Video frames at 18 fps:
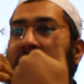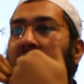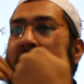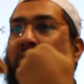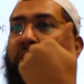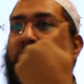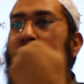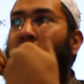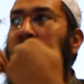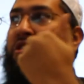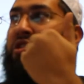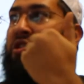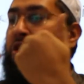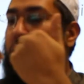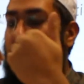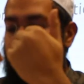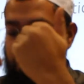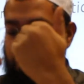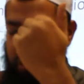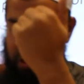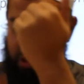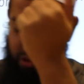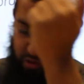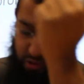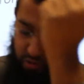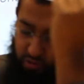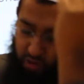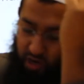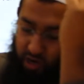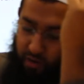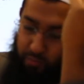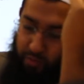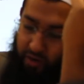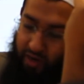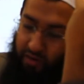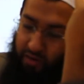are not used to
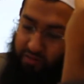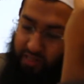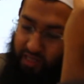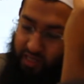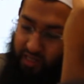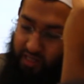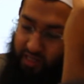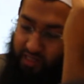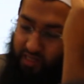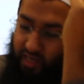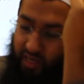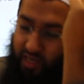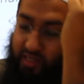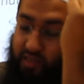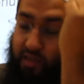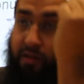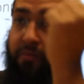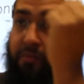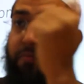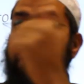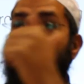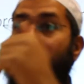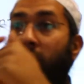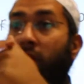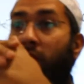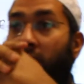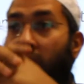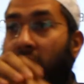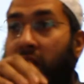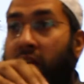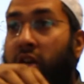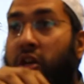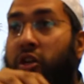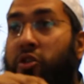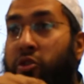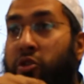pronouncing this letter, right?
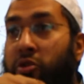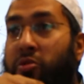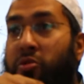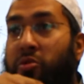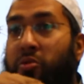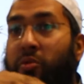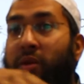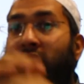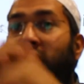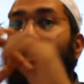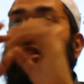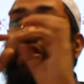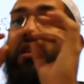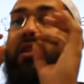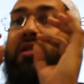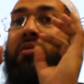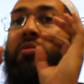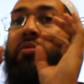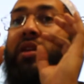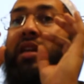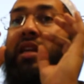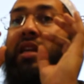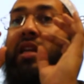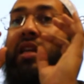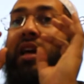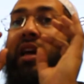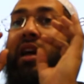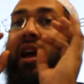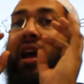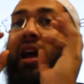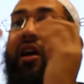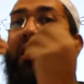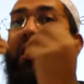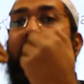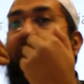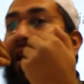Due to which we
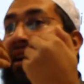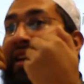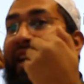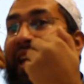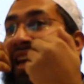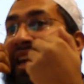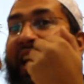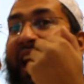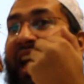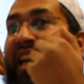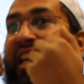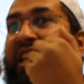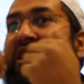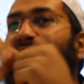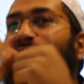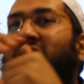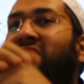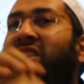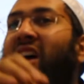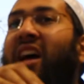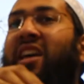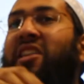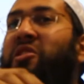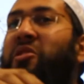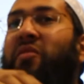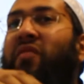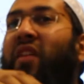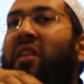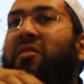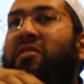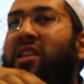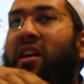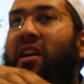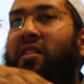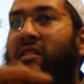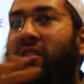can't engage the sides of our
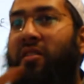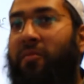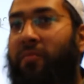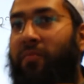tongue.